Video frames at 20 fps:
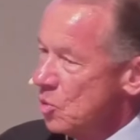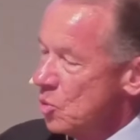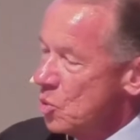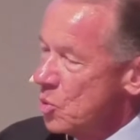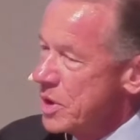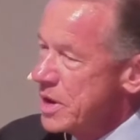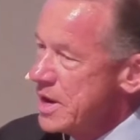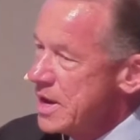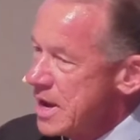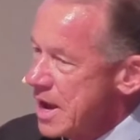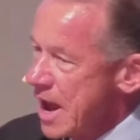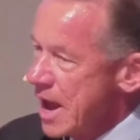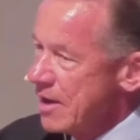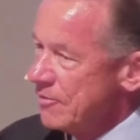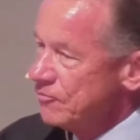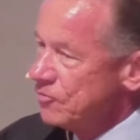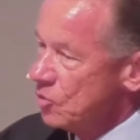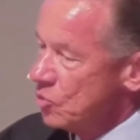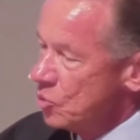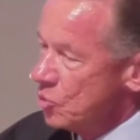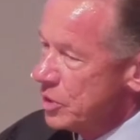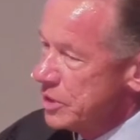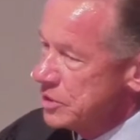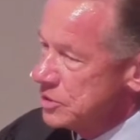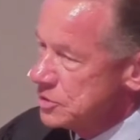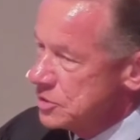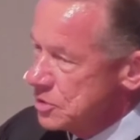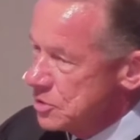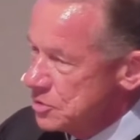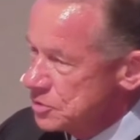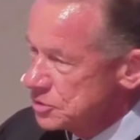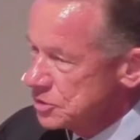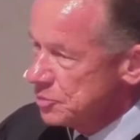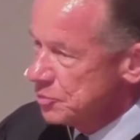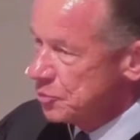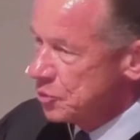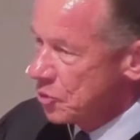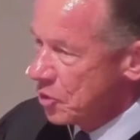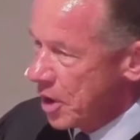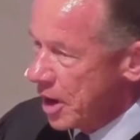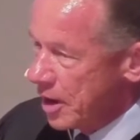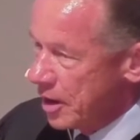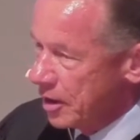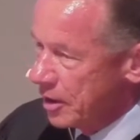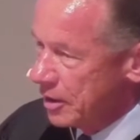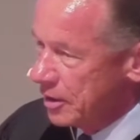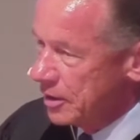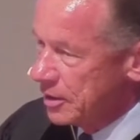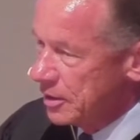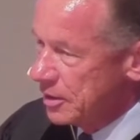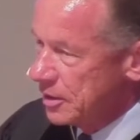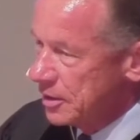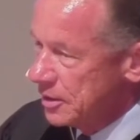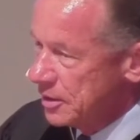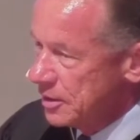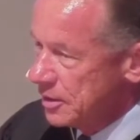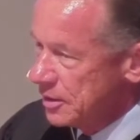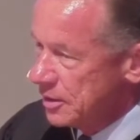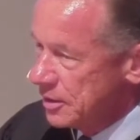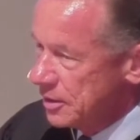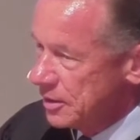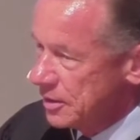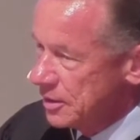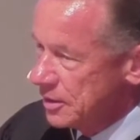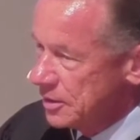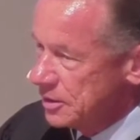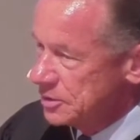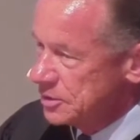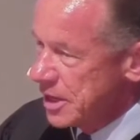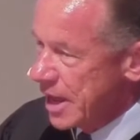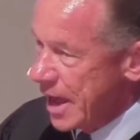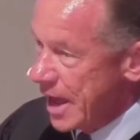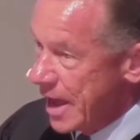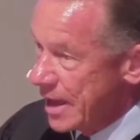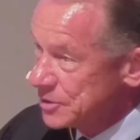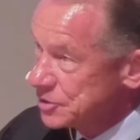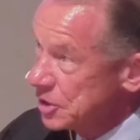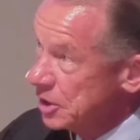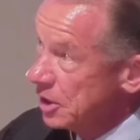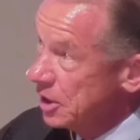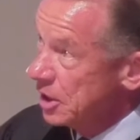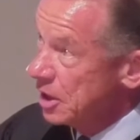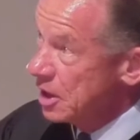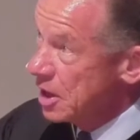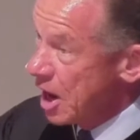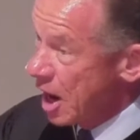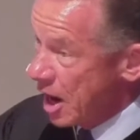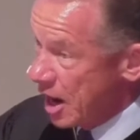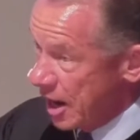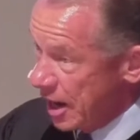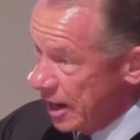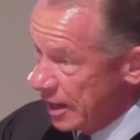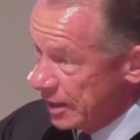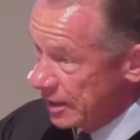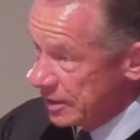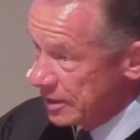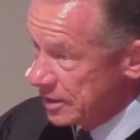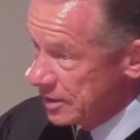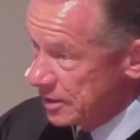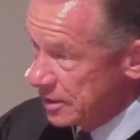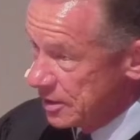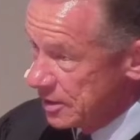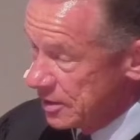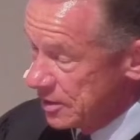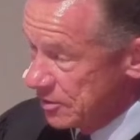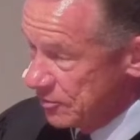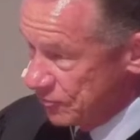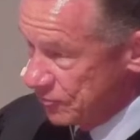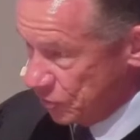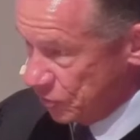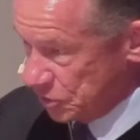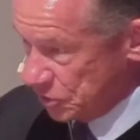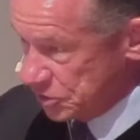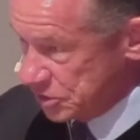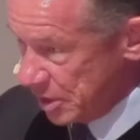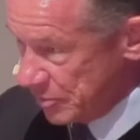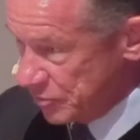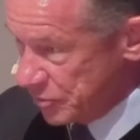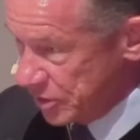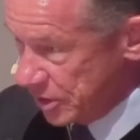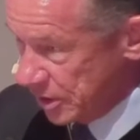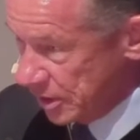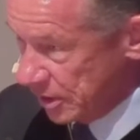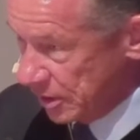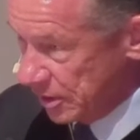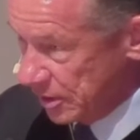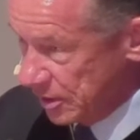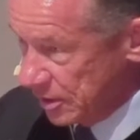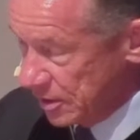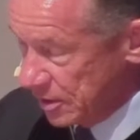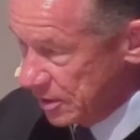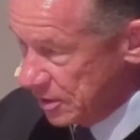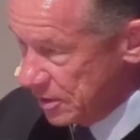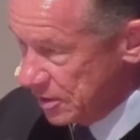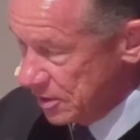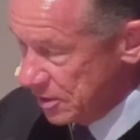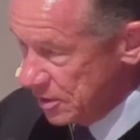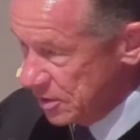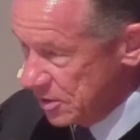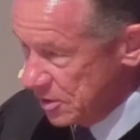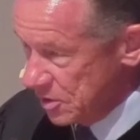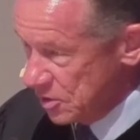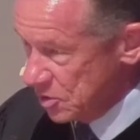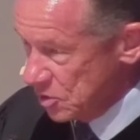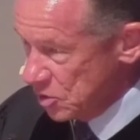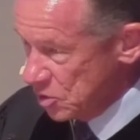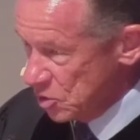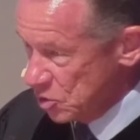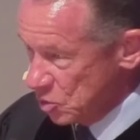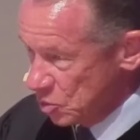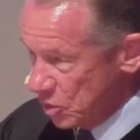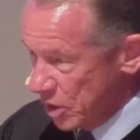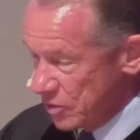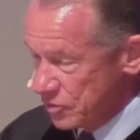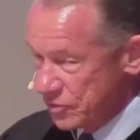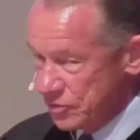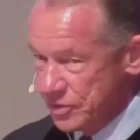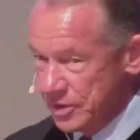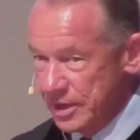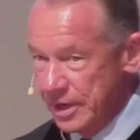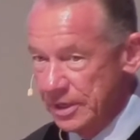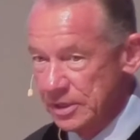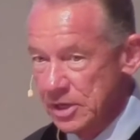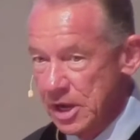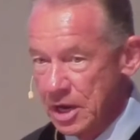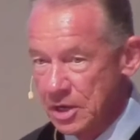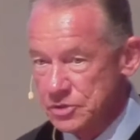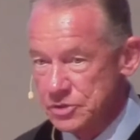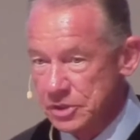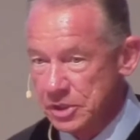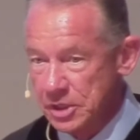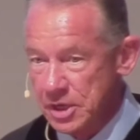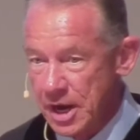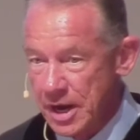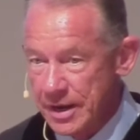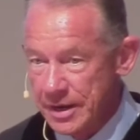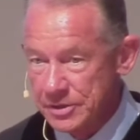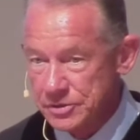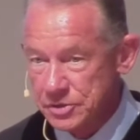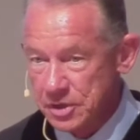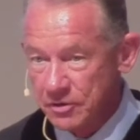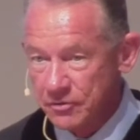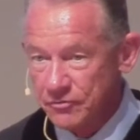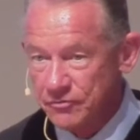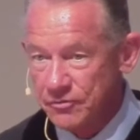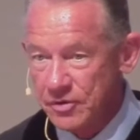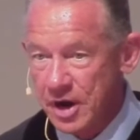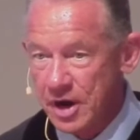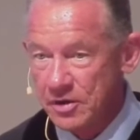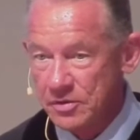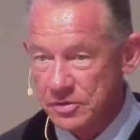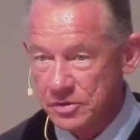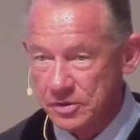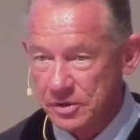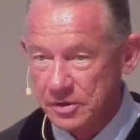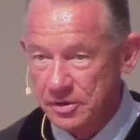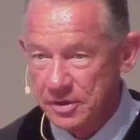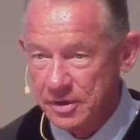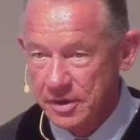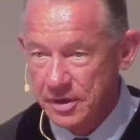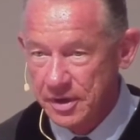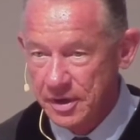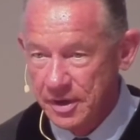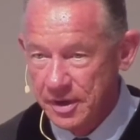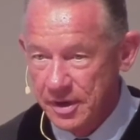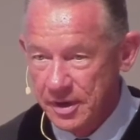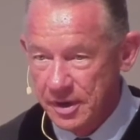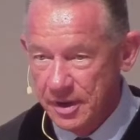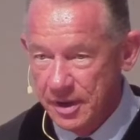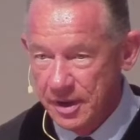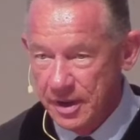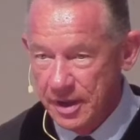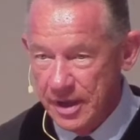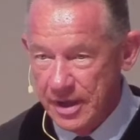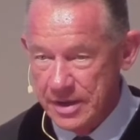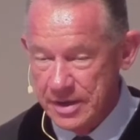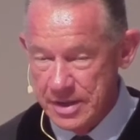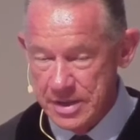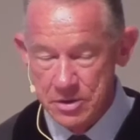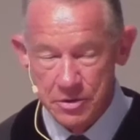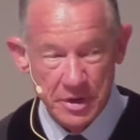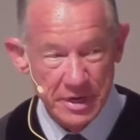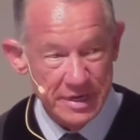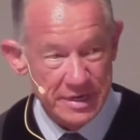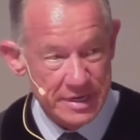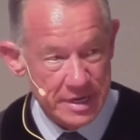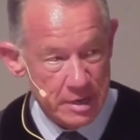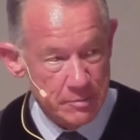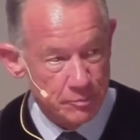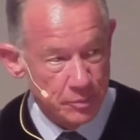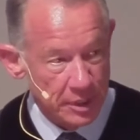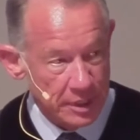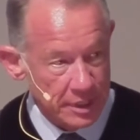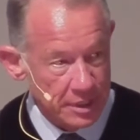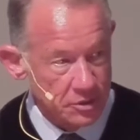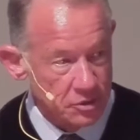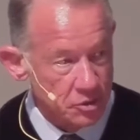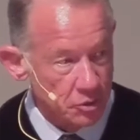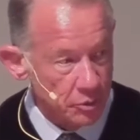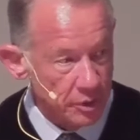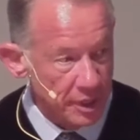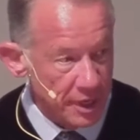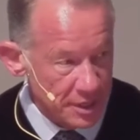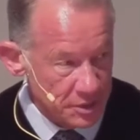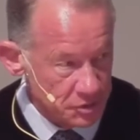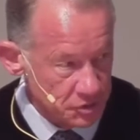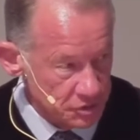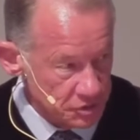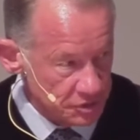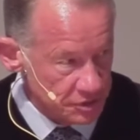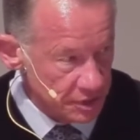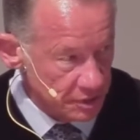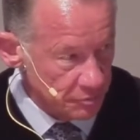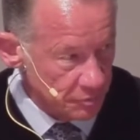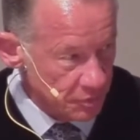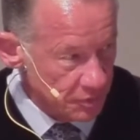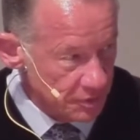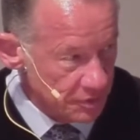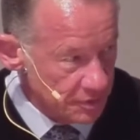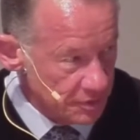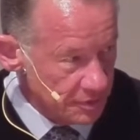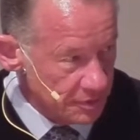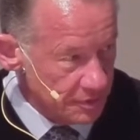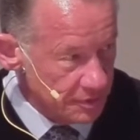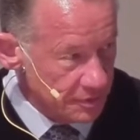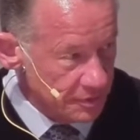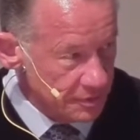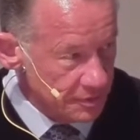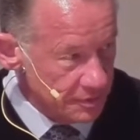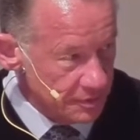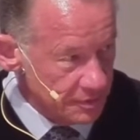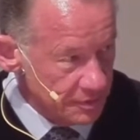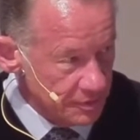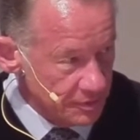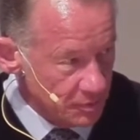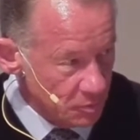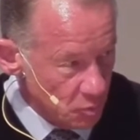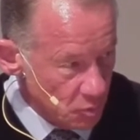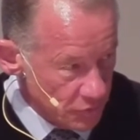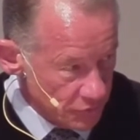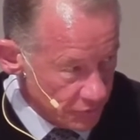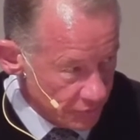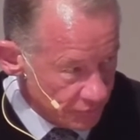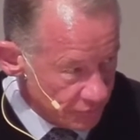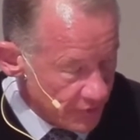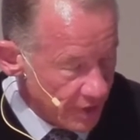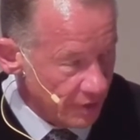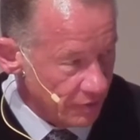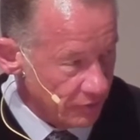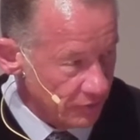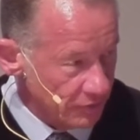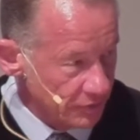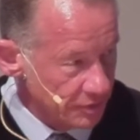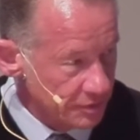We have reduced prayer to asking God for something rather than acknowledging God as our Father and entering deeply into relationship with the Father.